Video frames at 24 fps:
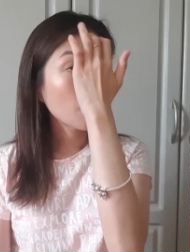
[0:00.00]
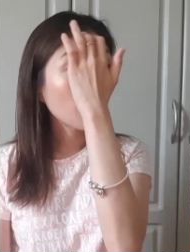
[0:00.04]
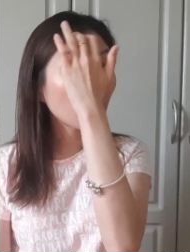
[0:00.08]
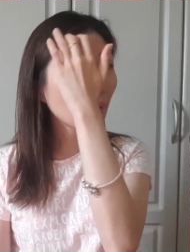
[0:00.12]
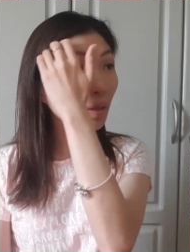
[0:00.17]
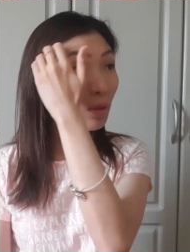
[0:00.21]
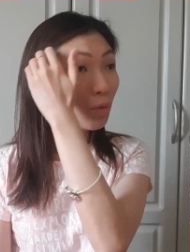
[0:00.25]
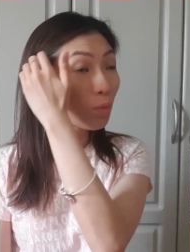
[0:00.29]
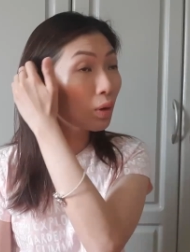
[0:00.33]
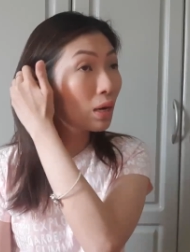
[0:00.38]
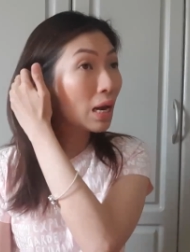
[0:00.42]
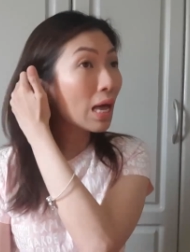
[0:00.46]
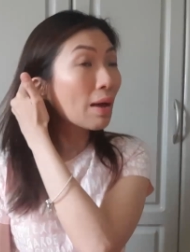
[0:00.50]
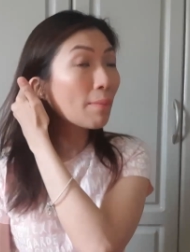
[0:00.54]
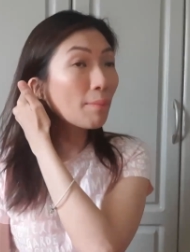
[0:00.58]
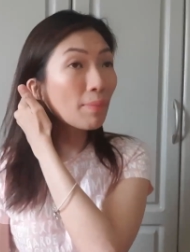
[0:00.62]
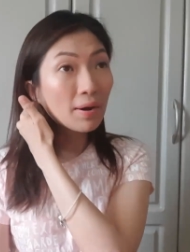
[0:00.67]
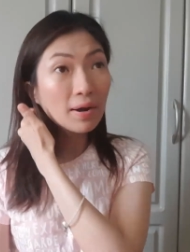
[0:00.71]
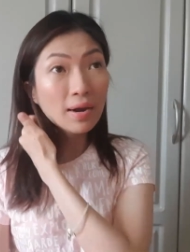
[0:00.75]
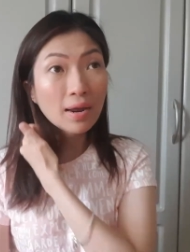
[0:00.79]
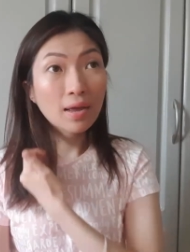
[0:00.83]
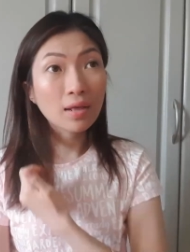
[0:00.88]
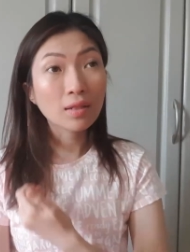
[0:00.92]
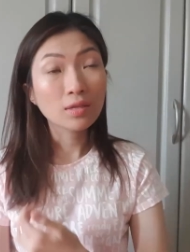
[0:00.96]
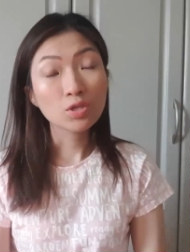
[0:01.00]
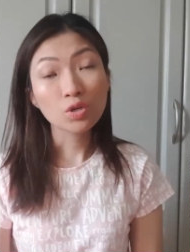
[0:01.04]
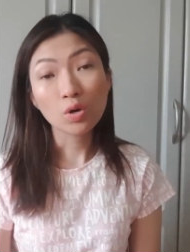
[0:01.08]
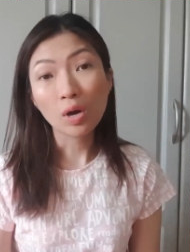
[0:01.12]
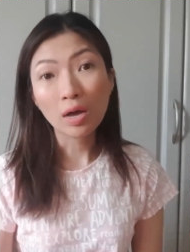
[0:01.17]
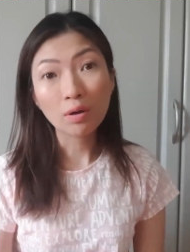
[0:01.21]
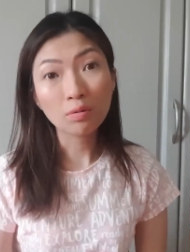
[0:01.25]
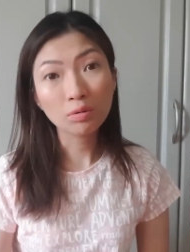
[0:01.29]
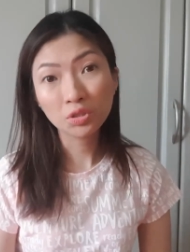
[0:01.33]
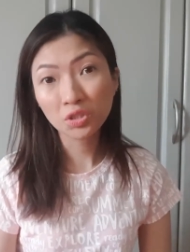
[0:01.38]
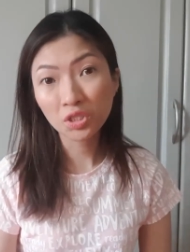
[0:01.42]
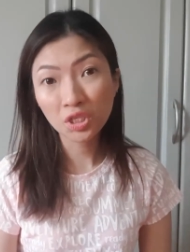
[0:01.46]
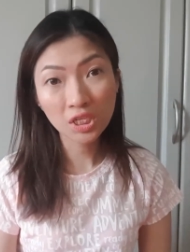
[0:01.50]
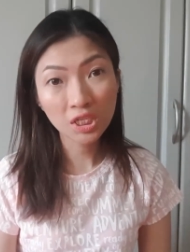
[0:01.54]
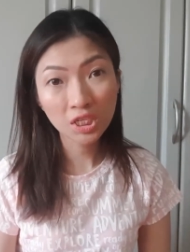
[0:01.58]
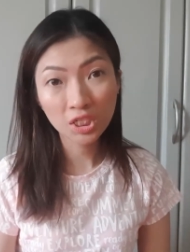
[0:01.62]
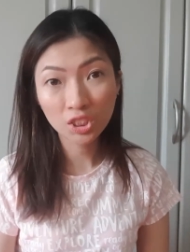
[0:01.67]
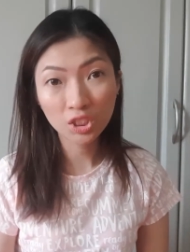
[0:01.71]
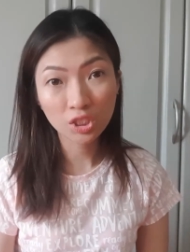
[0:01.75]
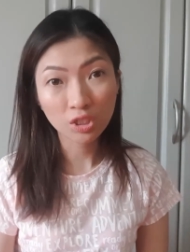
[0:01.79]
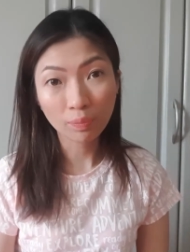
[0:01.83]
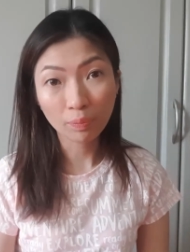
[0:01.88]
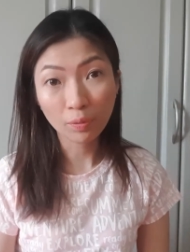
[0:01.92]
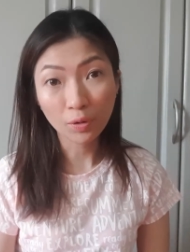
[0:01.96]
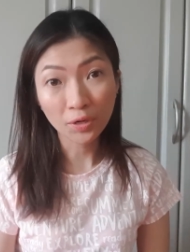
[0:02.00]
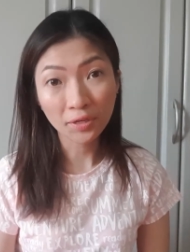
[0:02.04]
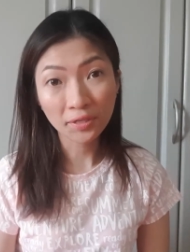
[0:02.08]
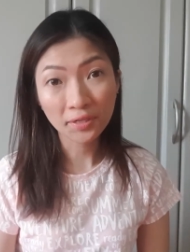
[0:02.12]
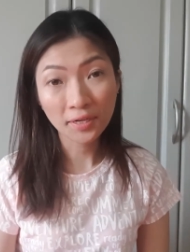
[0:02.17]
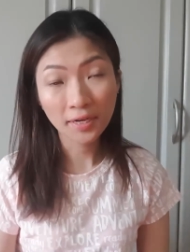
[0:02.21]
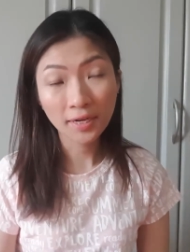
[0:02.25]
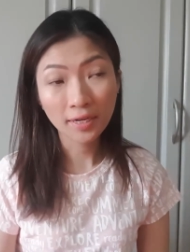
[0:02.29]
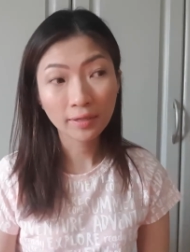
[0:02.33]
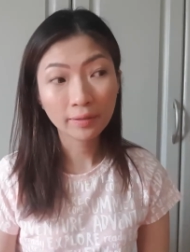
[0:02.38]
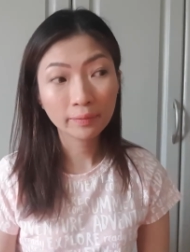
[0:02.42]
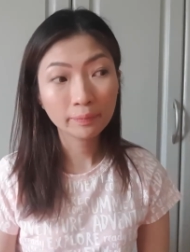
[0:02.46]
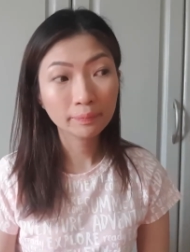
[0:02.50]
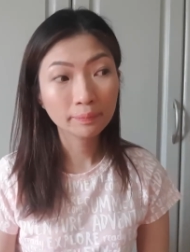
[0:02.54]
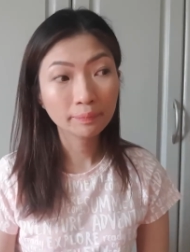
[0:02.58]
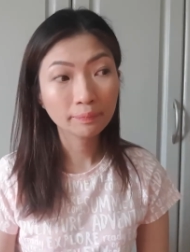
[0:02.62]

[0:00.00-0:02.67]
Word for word: But wala pa rin. So I was really disappointed.